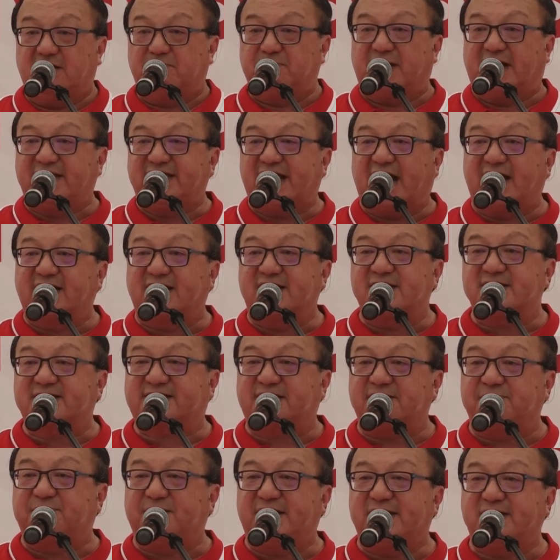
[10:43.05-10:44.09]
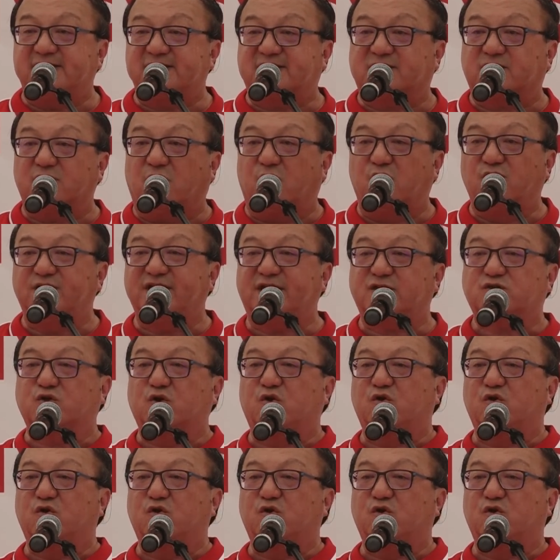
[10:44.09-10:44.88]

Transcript: my younger siblings only